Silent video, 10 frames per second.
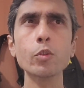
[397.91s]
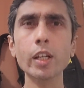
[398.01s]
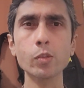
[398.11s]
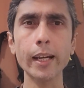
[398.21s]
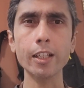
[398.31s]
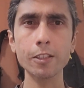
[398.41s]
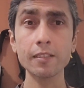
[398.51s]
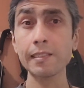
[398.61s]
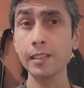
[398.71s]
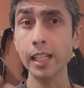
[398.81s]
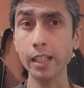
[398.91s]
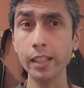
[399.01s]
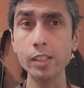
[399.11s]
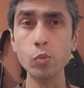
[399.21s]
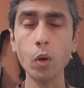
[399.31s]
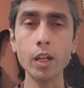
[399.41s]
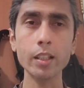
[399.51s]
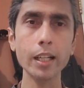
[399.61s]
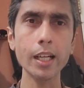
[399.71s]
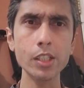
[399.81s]
you expect at least one
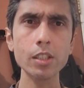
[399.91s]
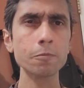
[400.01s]
clash,